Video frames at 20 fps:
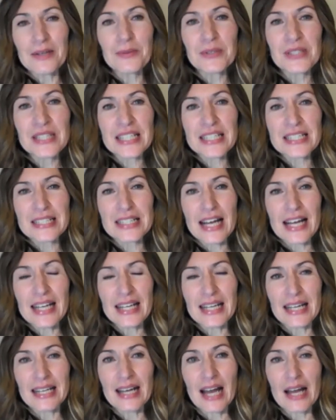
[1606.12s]
it was
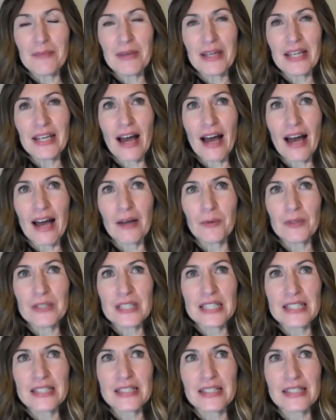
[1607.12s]
exciting. I mean, I
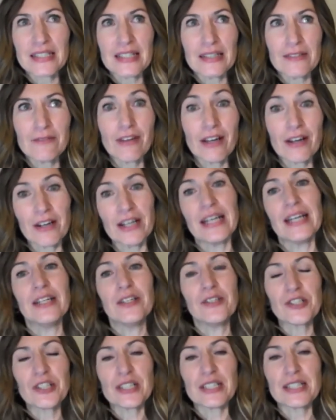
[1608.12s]
was very
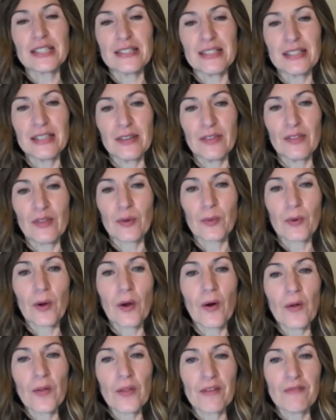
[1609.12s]
interested in the
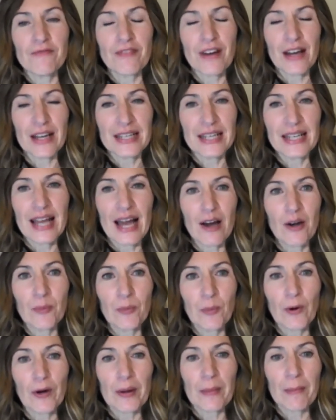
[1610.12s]
role and finding out
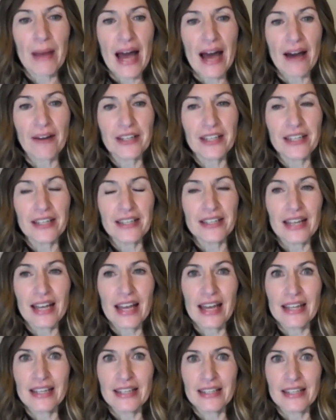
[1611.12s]
more about it.
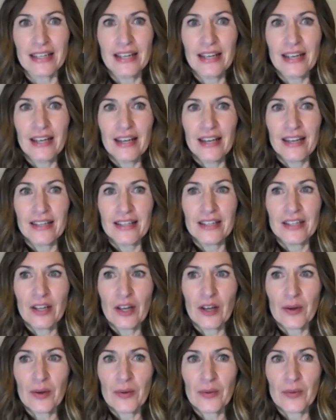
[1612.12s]
And,
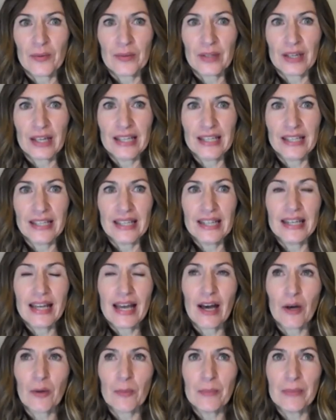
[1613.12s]
it
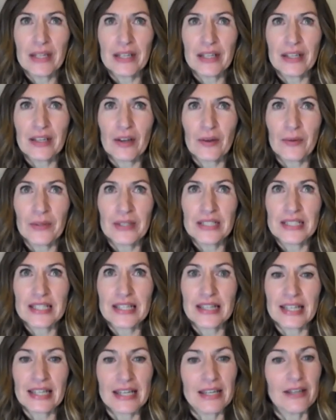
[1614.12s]
helped me to go
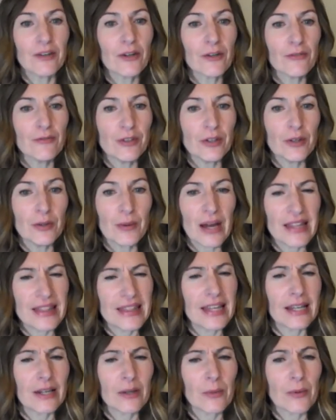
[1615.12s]
into the interview, I
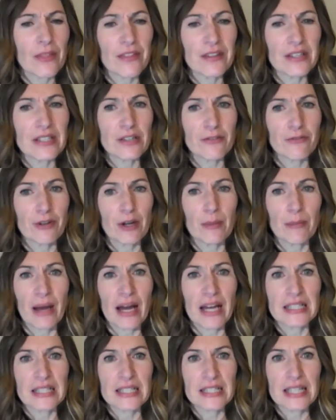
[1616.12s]
think, with a different
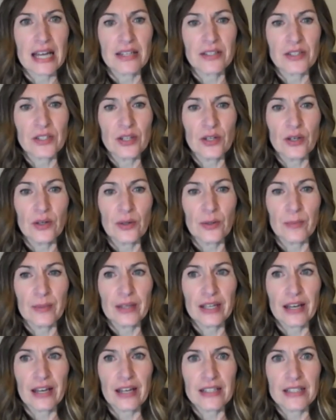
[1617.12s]
mindset too,
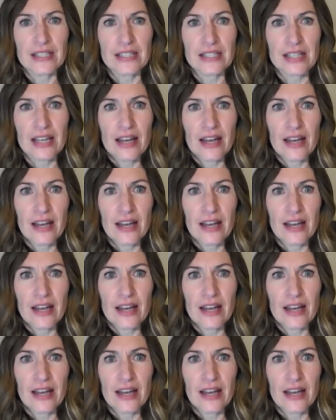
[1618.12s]
because